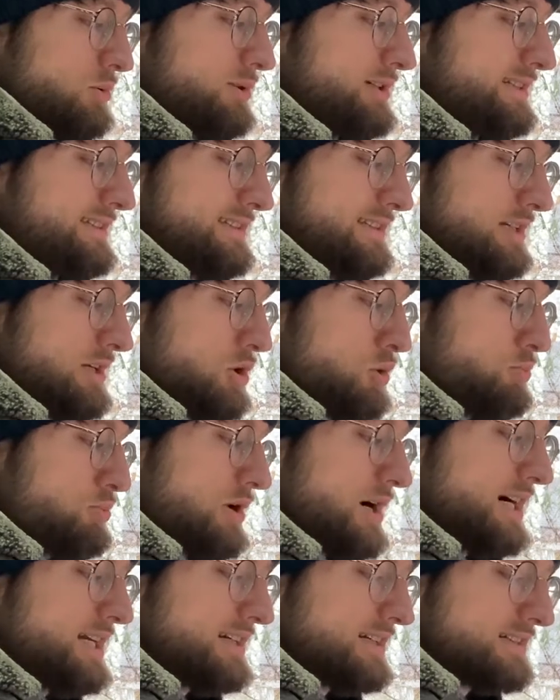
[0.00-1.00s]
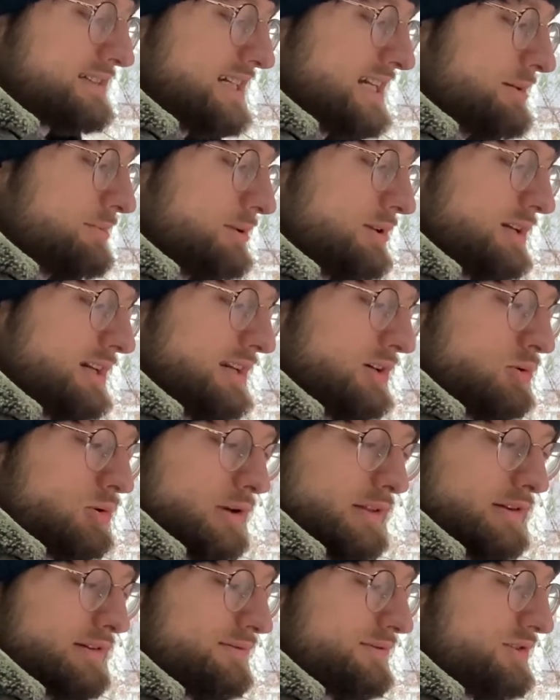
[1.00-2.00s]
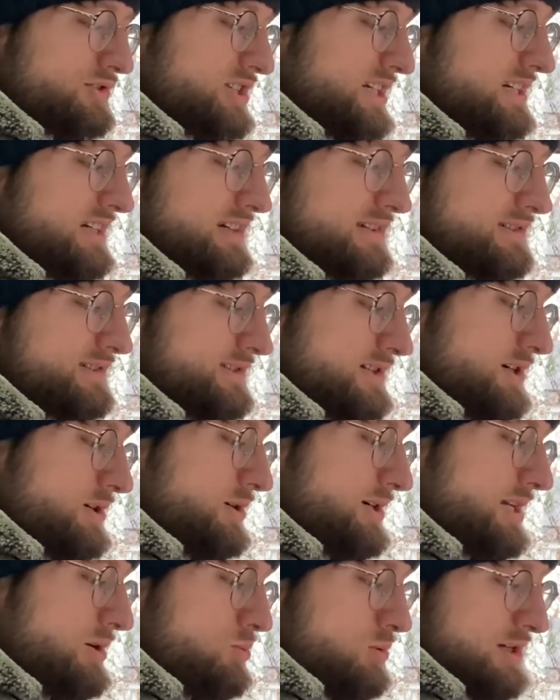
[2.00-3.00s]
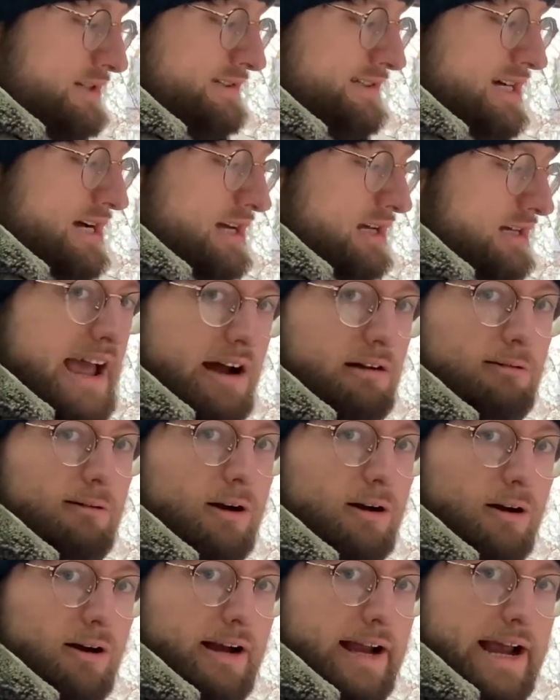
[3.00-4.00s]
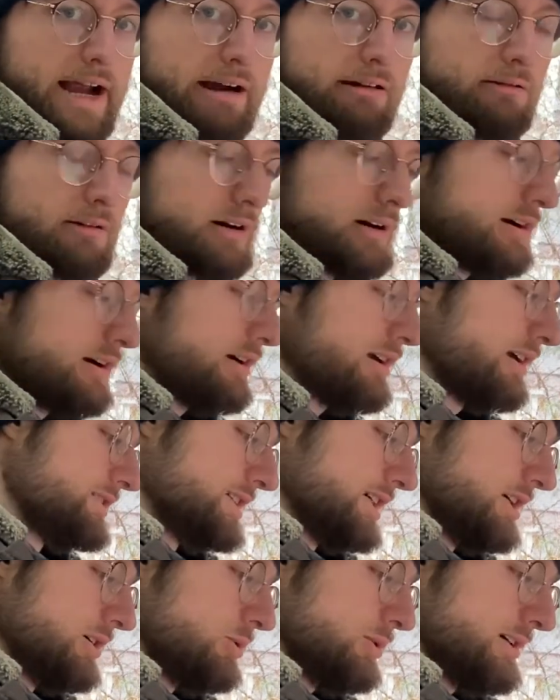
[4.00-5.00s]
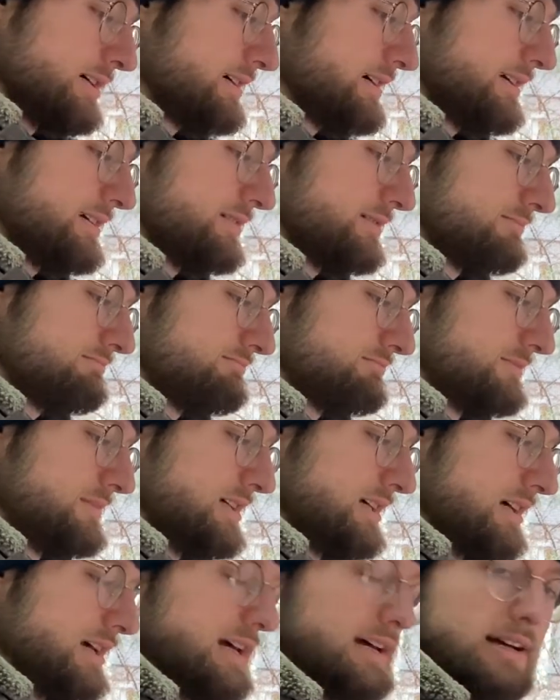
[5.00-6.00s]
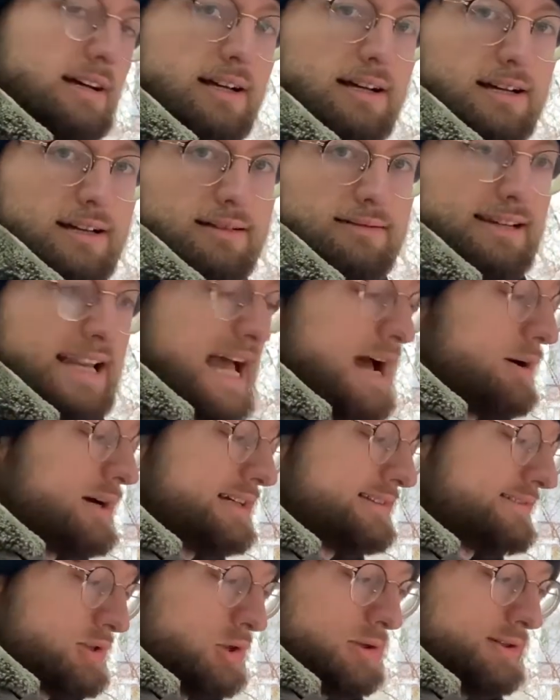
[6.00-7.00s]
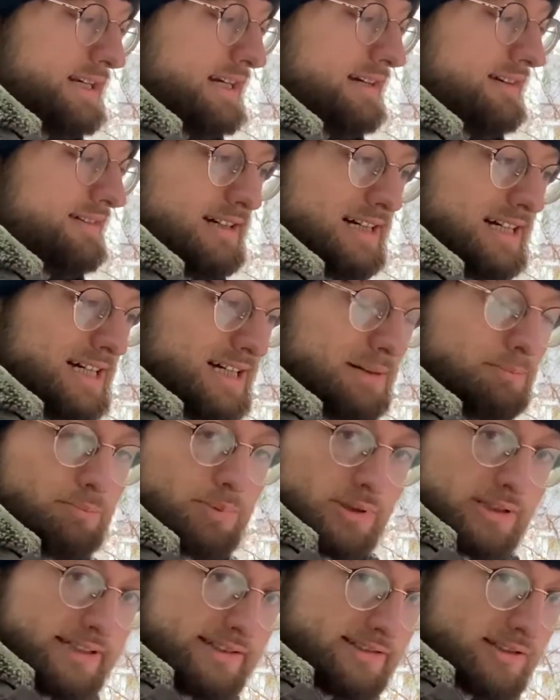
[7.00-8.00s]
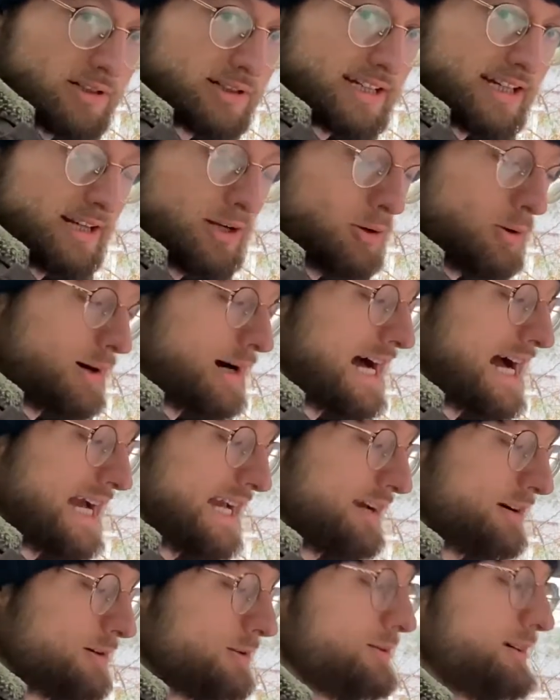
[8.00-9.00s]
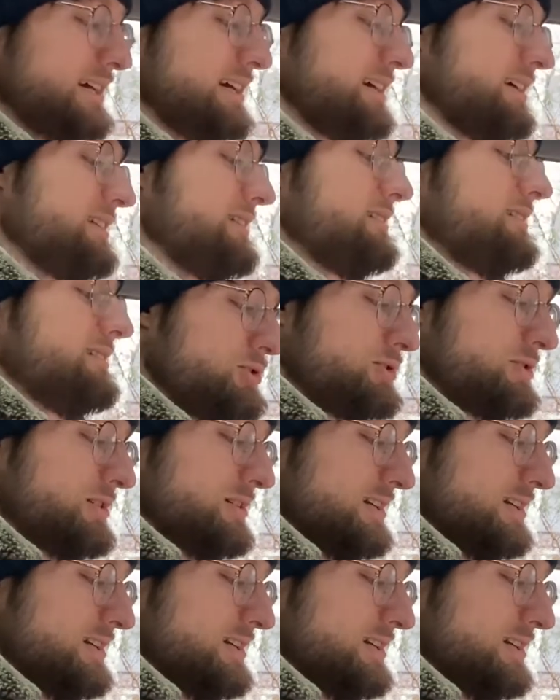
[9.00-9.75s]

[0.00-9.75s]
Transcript: was no product table in Northern Virginia, so it was like, error. So now I sold it, please look in Ohio, and sure